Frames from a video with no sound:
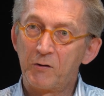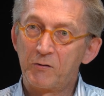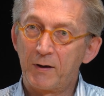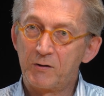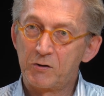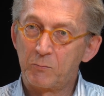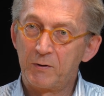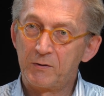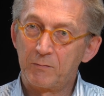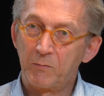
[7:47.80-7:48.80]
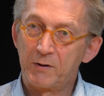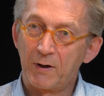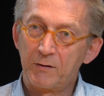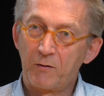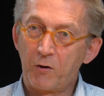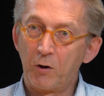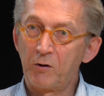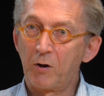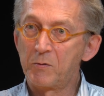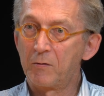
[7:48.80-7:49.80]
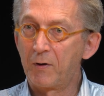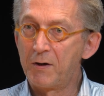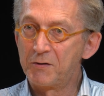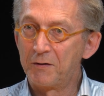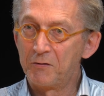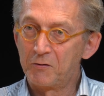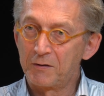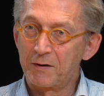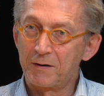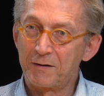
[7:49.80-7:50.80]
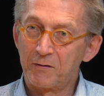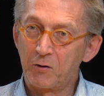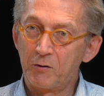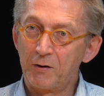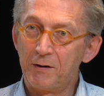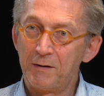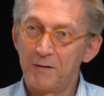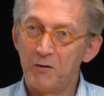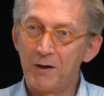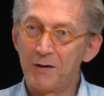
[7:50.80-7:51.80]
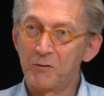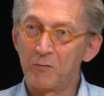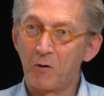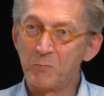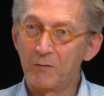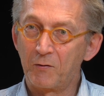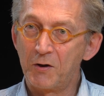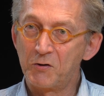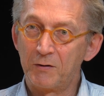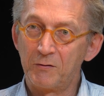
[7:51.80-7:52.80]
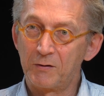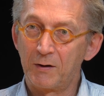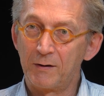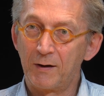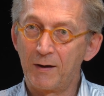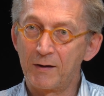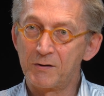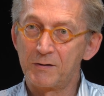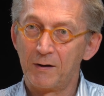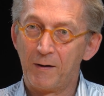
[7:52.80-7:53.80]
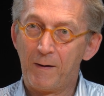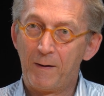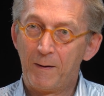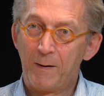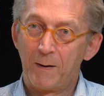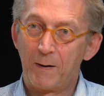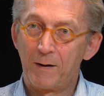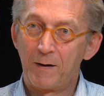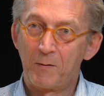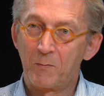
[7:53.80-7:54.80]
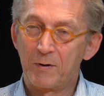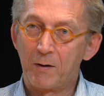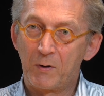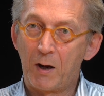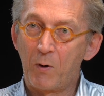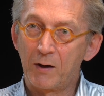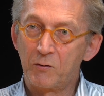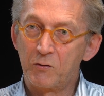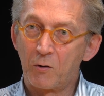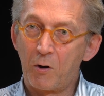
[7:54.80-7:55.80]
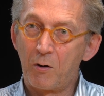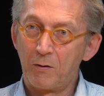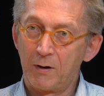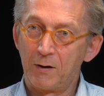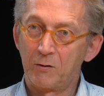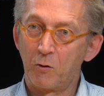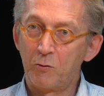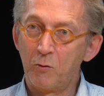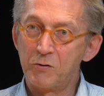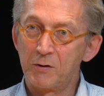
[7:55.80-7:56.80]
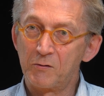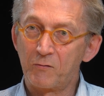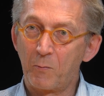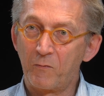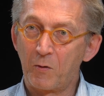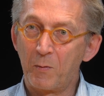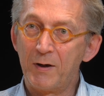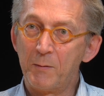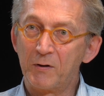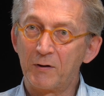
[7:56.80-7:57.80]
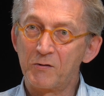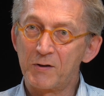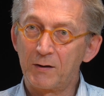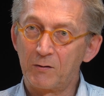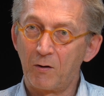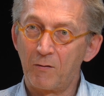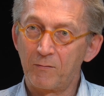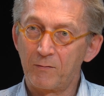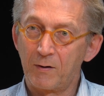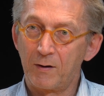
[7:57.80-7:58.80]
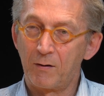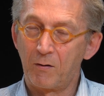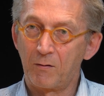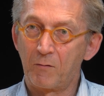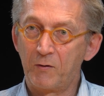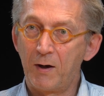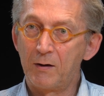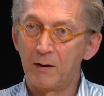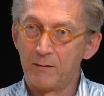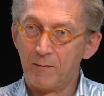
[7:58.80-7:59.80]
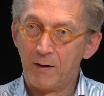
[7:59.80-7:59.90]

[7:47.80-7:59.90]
sets which had 30 observations, 30 years of observations, and that's there we had to draw conclusions from a limited set of data.